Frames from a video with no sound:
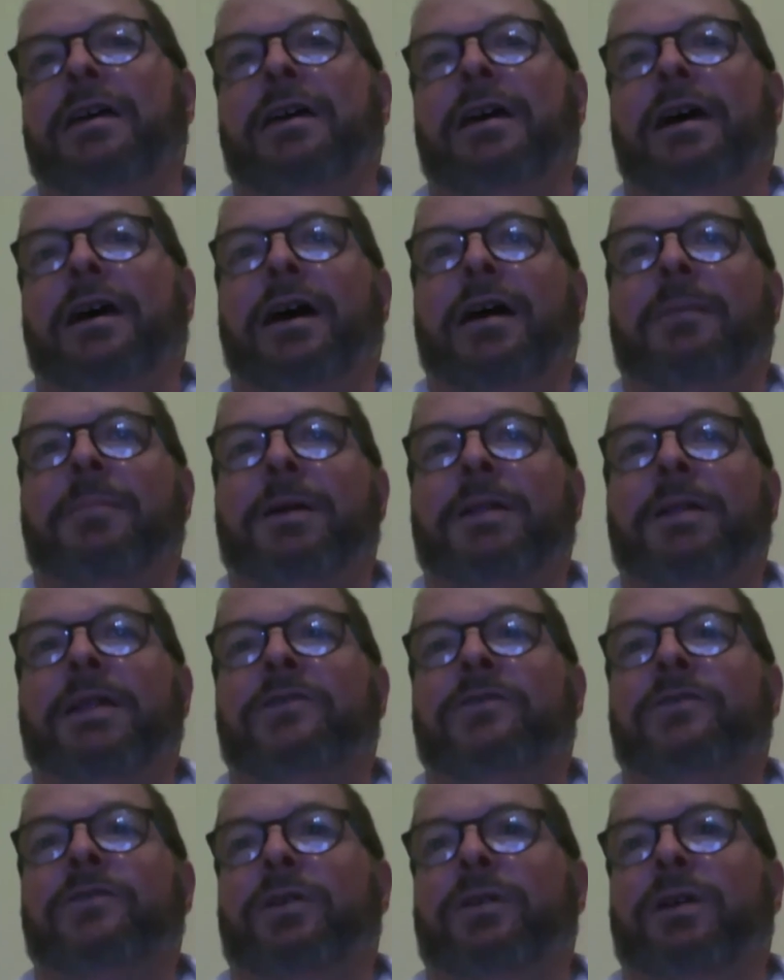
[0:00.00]
And that's
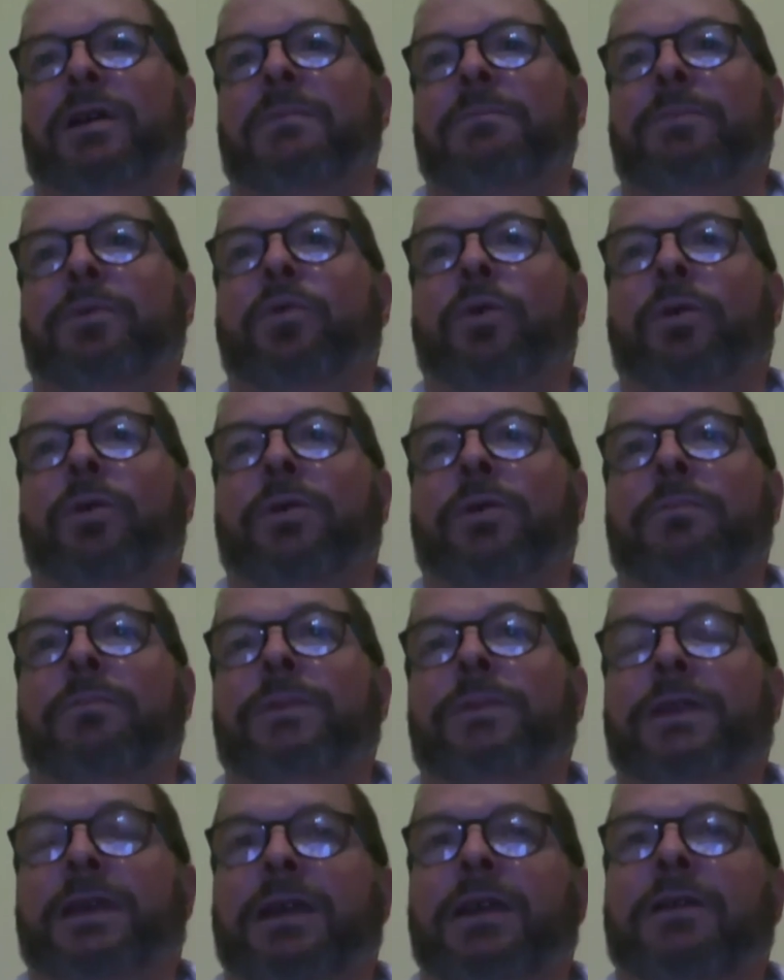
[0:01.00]
very important,
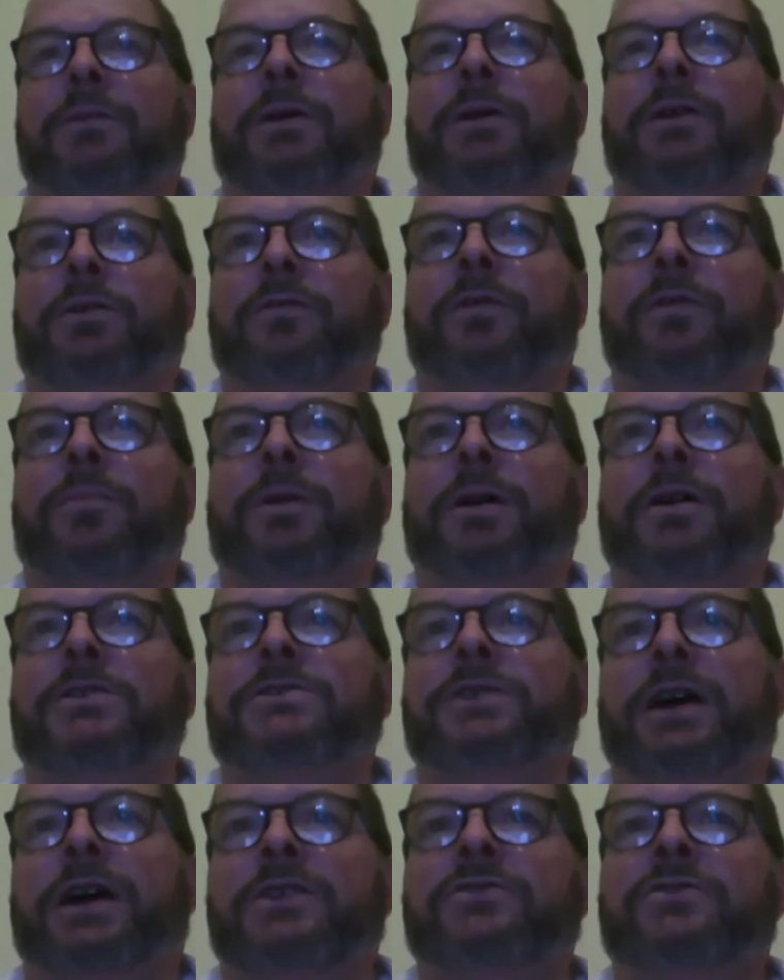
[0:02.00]
particularly when you look from a
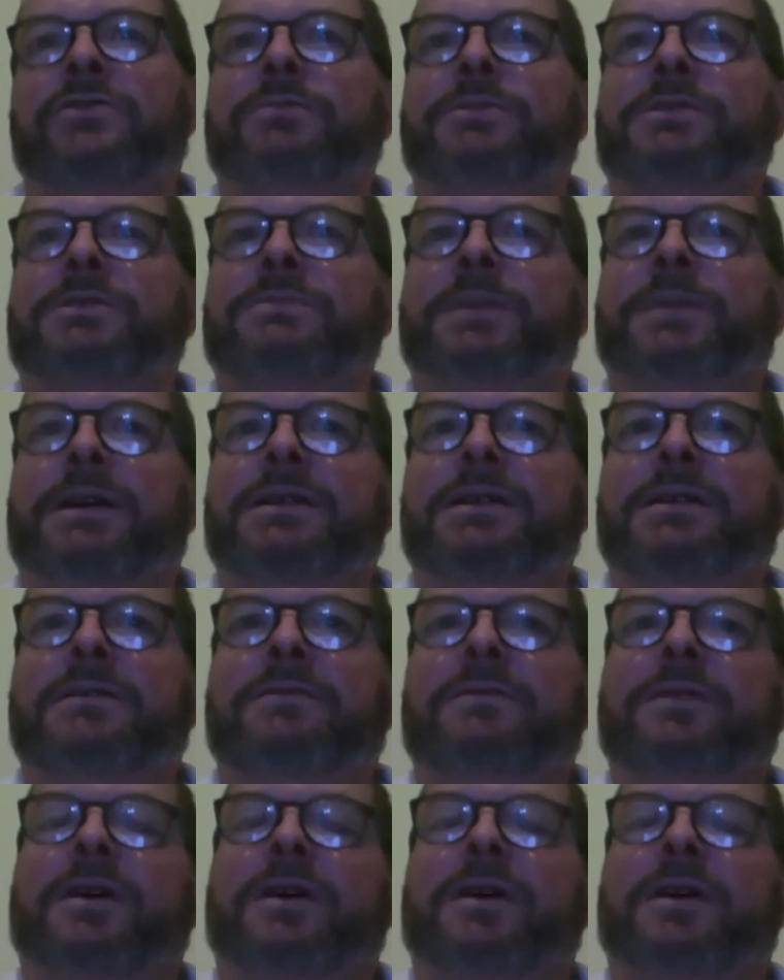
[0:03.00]
contractual perspective,